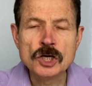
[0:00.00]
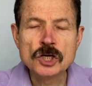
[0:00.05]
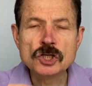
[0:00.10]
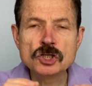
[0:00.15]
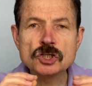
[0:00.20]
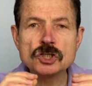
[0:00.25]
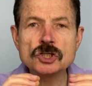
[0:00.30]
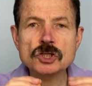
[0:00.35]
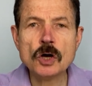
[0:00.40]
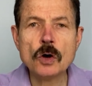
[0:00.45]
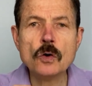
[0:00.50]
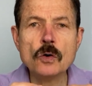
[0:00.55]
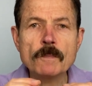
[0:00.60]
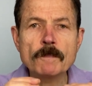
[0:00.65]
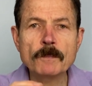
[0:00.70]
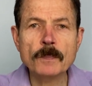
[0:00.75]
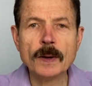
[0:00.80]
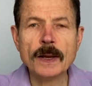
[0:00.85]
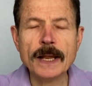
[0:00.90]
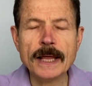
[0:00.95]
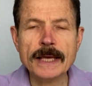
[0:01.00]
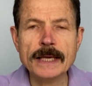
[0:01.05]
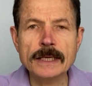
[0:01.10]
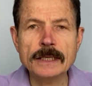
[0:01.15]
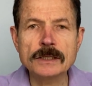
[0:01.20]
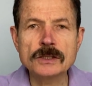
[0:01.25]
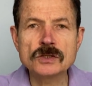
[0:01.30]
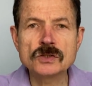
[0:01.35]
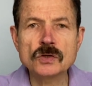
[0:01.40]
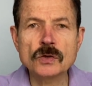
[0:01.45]
So
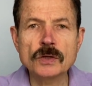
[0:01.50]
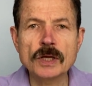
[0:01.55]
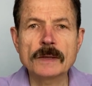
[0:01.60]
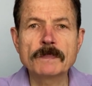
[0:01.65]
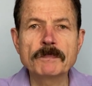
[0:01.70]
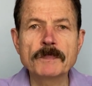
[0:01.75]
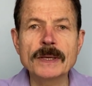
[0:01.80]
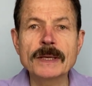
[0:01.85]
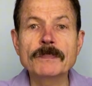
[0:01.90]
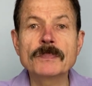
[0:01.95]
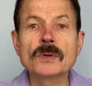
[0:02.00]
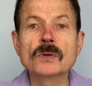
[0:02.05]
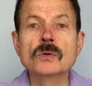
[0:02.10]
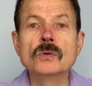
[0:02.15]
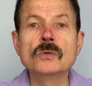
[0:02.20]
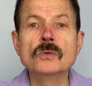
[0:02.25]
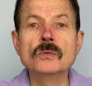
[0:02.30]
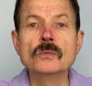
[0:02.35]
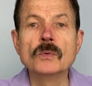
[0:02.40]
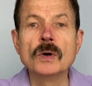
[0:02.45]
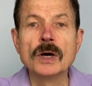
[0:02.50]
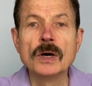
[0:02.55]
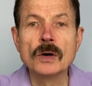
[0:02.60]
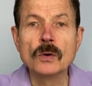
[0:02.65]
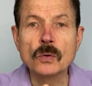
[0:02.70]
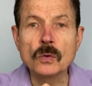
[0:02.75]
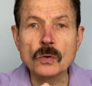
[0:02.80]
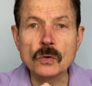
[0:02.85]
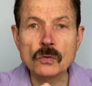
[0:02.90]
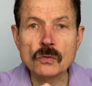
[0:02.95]
plain so that people who
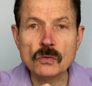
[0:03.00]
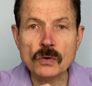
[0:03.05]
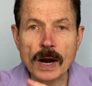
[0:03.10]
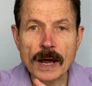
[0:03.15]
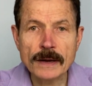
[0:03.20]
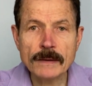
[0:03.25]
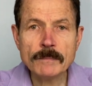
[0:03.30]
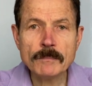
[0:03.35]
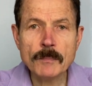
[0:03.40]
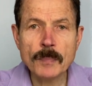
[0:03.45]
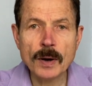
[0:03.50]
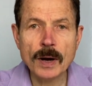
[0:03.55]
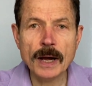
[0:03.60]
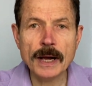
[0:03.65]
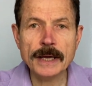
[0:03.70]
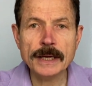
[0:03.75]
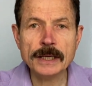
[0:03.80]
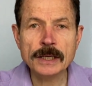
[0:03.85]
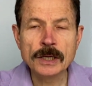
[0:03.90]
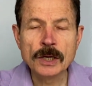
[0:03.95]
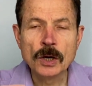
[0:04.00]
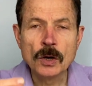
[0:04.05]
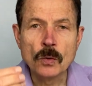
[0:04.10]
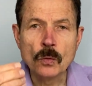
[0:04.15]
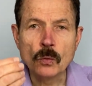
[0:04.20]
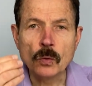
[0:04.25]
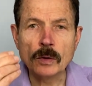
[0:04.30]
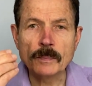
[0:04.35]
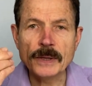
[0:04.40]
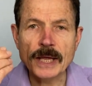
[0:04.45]
run by
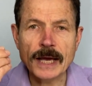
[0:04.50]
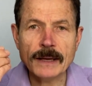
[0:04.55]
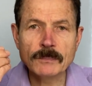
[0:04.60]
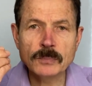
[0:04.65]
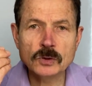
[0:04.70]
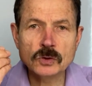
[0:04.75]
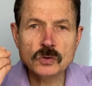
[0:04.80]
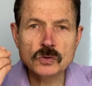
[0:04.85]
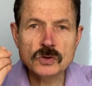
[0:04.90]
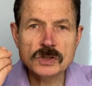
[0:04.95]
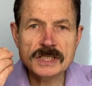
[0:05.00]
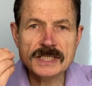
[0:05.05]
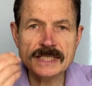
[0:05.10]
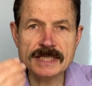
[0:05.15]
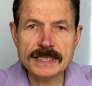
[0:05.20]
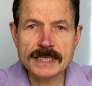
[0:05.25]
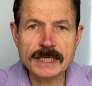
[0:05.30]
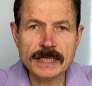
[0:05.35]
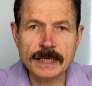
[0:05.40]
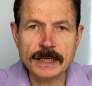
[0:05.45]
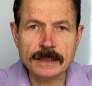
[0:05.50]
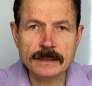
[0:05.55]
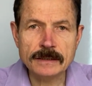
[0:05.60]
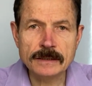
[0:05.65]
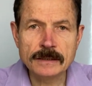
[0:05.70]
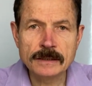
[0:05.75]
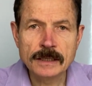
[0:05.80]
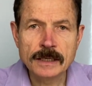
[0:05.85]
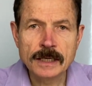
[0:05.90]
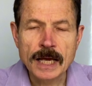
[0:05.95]
will be able to see it,
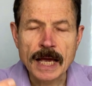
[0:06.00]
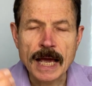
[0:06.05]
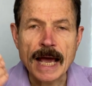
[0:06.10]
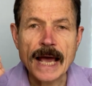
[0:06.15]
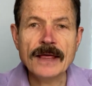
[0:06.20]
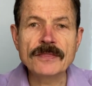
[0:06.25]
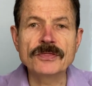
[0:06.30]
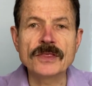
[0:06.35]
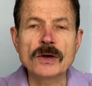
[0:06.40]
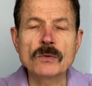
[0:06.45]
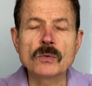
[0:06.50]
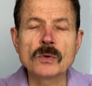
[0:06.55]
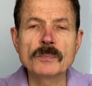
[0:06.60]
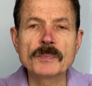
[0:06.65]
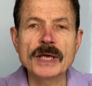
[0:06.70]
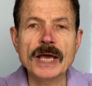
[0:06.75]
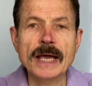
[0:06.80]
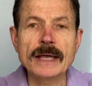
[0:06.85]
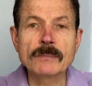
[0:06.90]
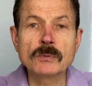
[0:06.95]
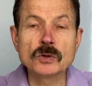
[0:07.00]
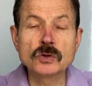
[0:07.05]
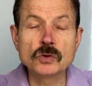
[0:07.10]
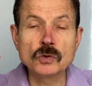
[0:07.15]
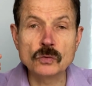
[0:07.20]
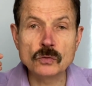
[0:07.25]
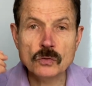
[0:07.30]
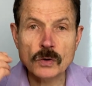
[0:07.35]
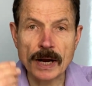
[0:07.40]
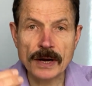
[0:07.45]
and they will be able to
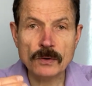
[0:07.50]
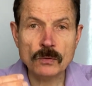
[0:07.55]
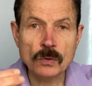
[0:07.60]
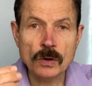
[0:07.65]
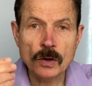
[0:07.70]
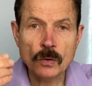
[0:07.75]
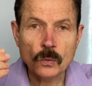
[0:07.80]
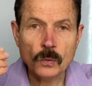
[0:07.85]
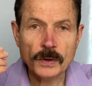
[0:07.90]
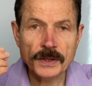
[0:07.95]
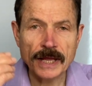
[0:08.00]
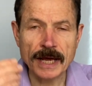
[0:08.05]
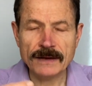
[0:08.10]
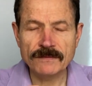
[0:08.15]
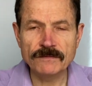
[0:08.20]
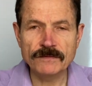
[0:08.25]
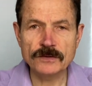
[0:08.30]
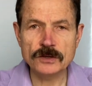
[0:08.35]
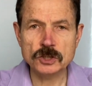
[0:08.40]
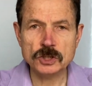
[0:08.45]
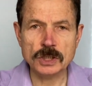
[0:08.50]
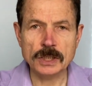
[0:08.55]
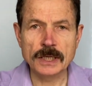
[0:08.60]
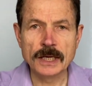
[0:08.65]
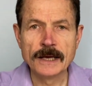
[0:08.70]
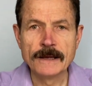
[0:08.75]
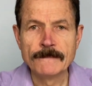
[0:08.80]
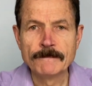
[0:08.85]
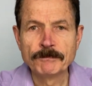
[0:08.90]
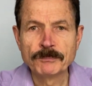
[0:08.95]
run with that vision.
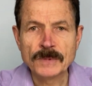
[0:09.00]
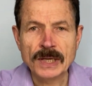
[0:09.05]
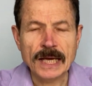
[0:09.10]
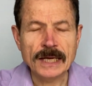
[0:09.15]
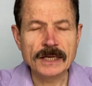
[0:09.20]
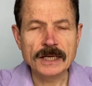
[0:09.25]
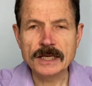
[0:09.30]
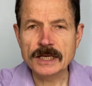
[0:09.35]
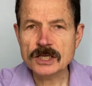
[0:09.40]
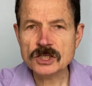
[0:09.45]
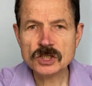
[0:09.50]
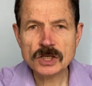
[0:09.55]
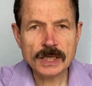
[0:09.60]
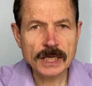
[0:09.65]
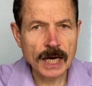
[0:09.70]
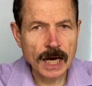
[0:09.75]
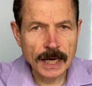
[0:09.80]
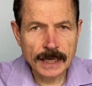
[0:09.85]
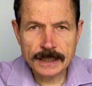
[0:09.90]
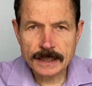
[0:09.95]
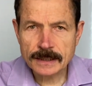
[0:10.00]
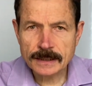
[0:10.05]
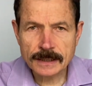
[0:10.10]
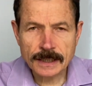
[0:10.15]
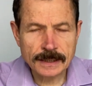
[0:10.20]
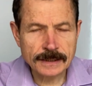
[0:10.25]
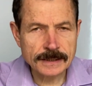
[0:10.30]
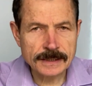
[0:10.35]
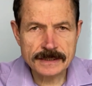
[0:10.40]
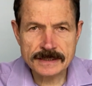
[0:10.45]
And initially, I didn't
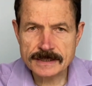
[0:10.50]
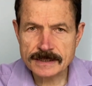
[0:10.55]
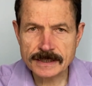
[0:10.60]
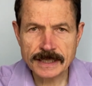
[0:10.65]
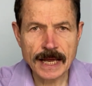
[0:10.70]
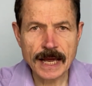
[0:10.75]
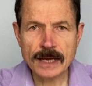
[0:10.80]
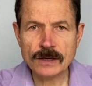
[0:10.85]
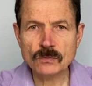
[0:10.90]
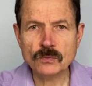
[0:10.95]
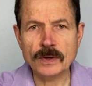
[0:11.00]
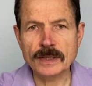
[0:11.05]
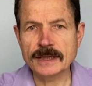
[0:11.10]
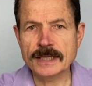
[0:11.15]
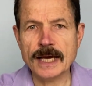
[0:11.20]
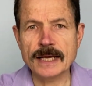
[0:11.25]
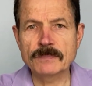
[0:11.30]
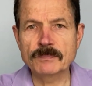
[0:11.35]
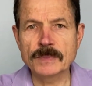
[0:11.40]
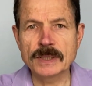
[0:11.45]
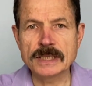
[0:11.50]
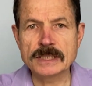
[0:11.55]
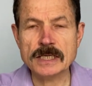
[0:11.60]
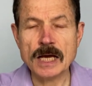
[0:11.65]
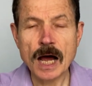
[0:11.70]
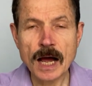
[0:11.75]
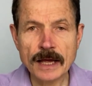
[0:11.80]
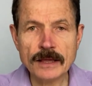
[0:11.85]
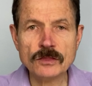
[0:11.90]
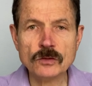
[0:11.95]
understand what that means.
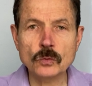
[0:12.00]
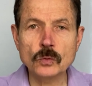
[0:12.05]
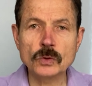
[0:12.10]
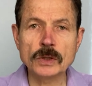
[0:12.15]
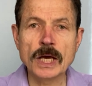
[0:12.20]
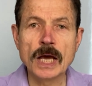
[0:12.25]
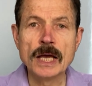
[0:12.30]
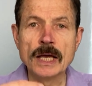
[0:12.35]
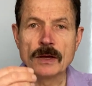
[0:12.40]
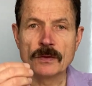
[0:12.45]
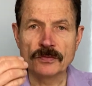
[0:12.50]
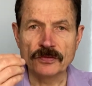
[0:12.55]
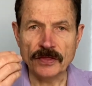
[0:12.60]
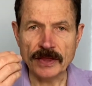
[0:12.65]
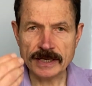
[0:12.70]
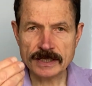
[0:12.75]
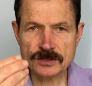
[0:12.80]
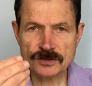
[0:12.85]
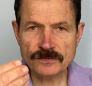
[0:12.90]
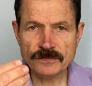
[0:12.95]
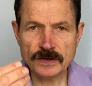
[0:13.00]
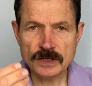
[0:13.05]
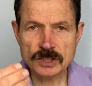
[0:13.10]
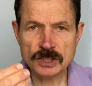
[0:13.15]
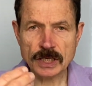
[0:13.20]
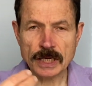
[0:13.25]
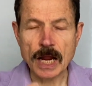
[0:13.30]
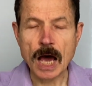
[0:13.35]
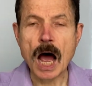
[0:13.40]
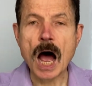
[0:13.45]
I thought, this
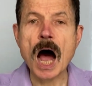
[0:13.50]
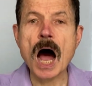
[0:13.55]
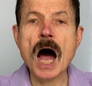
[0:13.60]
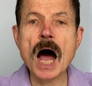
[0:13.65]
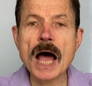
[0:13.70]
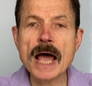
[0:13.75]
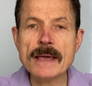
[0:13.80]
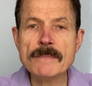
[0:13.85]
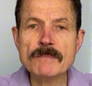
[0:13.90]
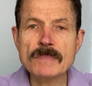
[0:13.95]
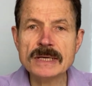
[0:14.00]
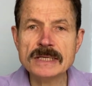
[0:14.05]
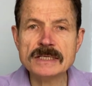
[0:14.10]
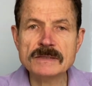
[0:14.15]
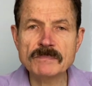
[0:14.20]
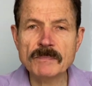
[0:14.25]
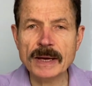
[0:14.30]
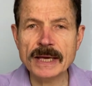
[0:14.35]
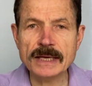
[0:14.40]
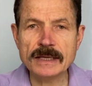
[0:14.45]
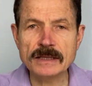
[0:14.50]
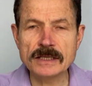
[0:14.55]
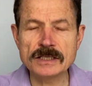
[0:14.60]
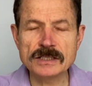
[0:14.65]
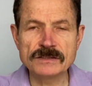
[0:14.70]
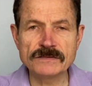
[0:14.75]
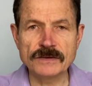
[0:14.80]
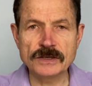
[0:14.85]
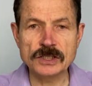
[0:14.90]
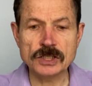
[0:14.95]
vision, I must make
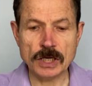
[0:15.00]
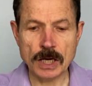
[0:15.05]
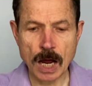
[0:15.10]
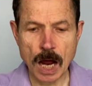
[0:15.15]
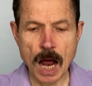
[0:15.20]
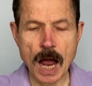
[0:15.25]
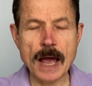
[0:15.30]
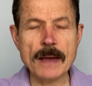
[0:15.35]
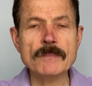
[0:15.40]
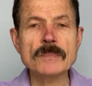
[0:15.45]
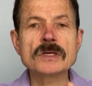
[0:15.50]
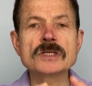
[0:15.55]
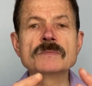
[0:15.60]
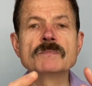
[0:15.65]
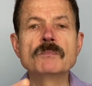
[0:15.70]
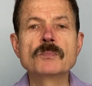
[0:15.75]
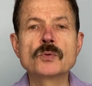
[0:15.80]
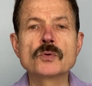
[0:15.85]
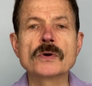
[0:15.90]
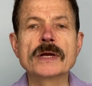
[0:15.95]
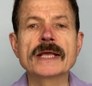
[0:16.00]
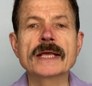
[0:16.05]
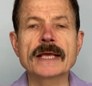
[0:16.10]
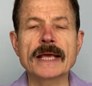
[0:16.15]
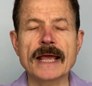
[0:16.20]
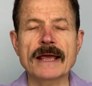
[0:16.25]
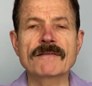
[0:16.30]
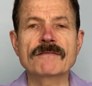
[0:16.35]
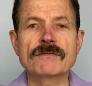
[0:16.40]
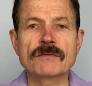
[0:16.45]
this vision. I must
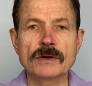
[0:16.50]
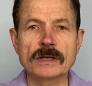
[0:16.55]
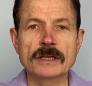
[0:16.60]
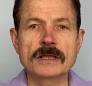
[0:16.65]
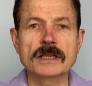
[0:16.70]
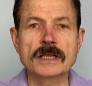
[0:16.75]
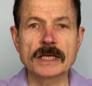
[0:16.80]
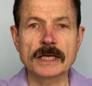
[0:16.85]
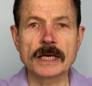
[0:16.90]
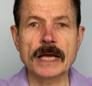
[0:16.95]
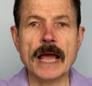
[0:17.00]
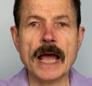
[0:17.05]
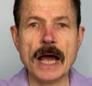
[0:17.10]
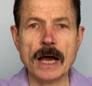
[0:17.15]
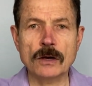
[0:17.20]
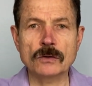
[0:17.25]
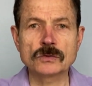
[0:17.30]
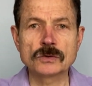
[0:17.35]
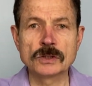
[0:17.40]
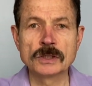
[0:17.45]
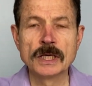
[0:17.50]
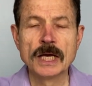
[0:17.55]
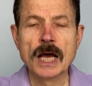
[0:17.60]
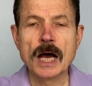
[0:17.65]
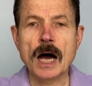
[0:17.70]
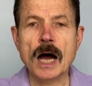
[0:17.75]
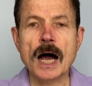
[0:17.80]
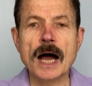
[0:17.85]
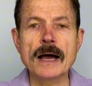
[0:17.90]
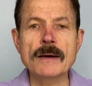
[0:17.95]
bring everything out.
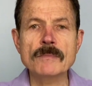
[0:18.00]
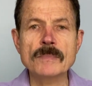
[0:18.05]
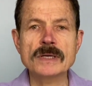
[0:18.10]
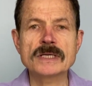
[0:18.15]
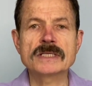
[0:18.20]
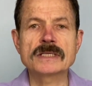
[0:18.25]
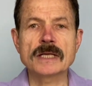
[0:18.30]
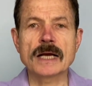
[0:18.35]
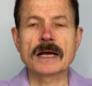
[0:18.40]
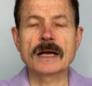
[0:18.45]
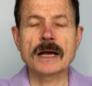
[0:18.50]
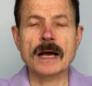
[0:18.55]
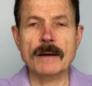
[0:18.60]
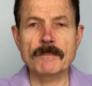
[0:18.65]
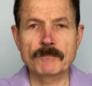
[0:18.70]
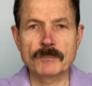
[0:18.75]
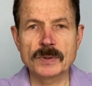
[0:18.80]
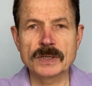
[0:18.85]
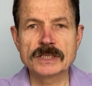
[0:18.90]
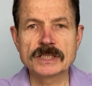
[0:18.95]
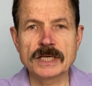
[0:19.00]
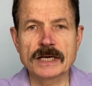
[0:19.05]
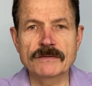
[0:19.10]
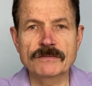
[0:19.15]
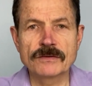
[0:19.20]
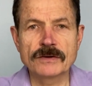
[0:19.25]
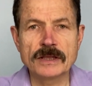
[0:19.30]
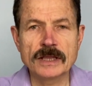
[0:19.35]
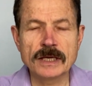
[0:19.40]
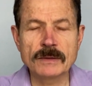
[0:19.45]
I must accomplish
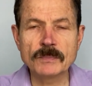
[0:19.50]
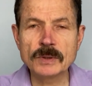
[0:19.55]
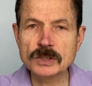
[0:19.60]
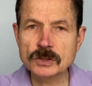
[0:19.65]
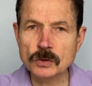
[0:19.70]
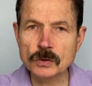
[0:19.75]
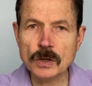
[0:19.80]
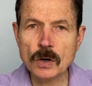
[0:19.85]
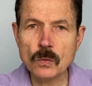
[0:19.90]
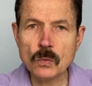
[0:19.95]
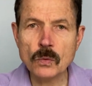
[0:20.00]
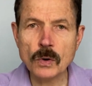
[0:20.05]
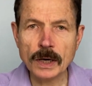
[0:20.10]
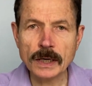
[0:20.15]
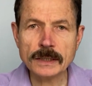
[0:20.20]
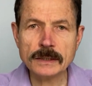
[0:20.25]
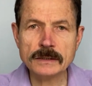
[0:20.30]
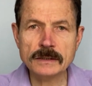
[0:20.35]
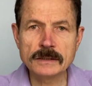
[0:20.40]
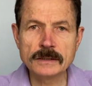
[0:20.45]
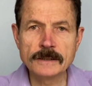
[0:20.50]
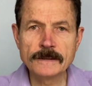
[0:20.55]
everything. But you know what?